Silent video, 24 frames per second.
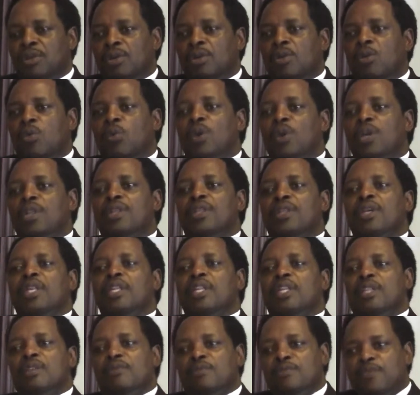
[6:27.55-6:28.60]

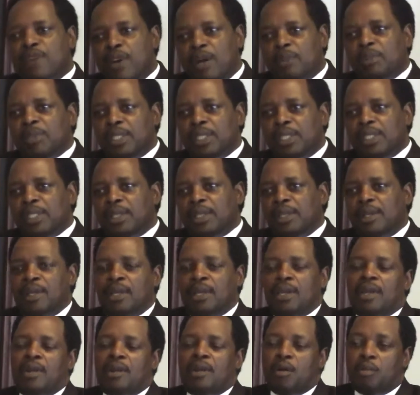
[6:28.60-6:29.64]
within the family,
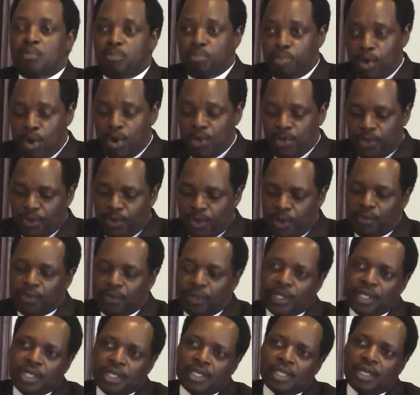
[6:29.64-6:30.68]
both of the
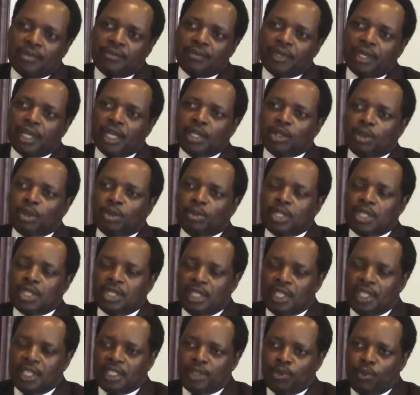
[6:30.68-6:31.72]
East African community
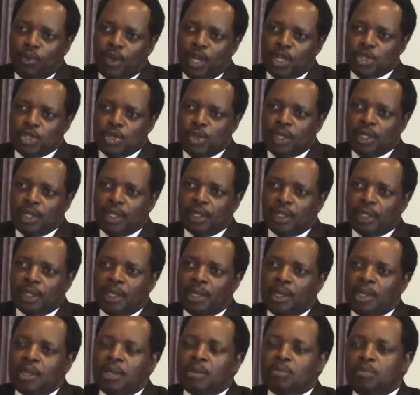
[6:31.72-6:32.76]
that we are joining,
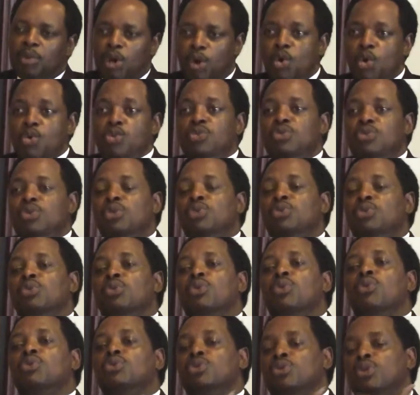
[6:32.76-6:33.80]
but also
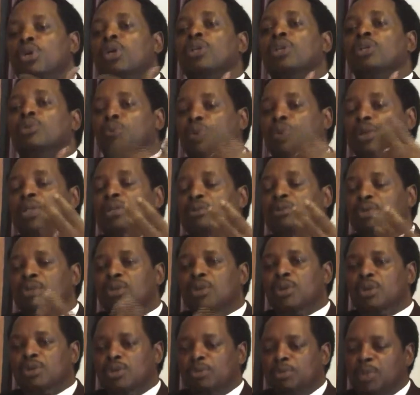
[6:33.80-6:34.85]
to join with,
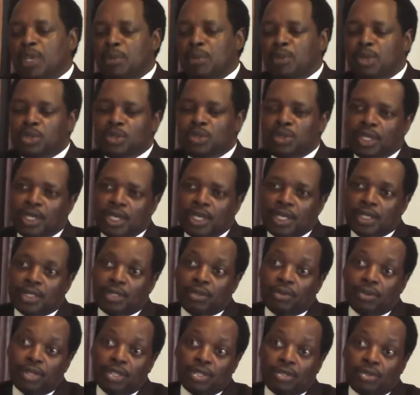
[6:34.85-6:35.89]
to be able to engage the
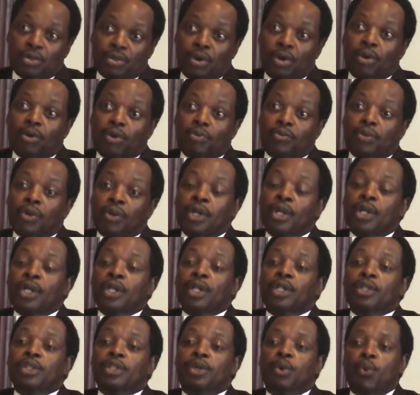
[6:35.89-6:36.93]
rest of
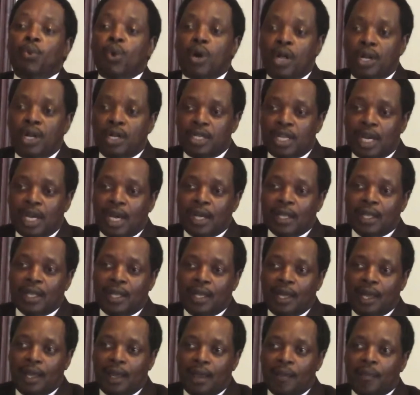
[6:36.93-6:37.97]
the world out
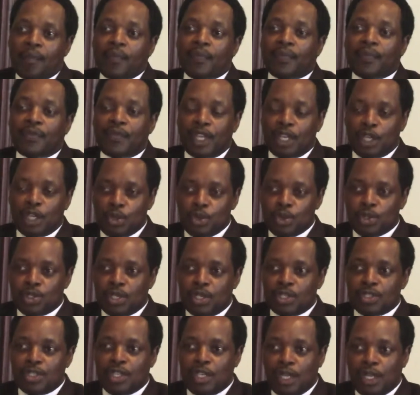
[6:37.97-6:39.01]
there that
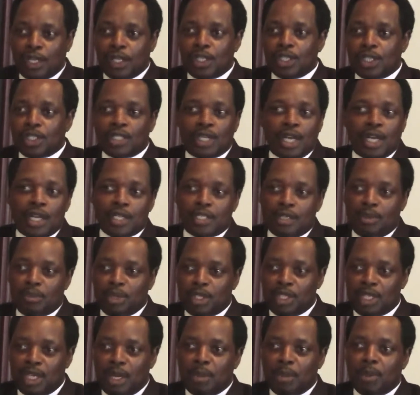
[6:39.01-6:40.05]
uses English as a
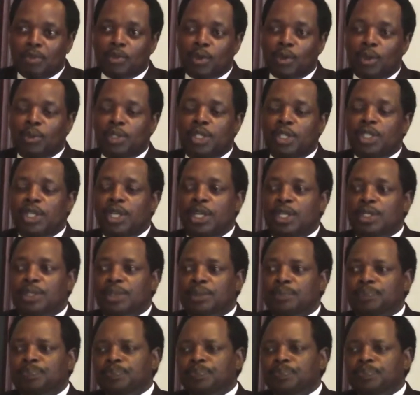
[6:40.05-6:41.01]
medium of communication.